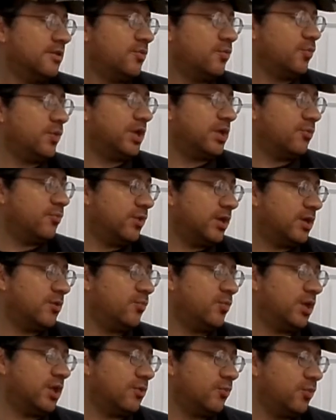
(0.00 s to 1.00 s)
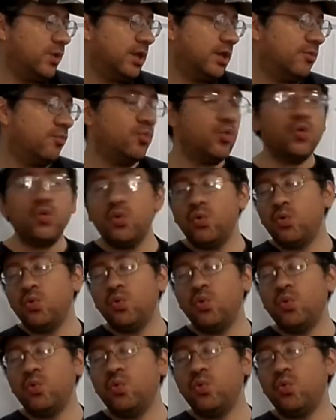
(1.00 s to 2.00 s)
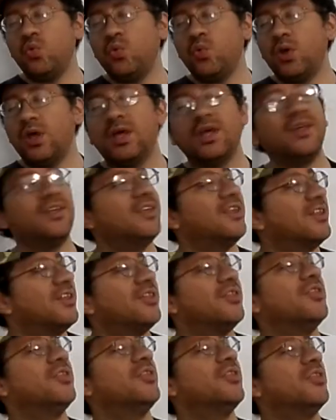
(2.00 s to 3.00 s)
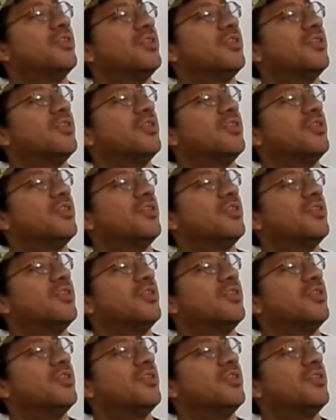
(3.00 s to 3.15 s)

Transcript: Well, don't worry, it's not connected to anything.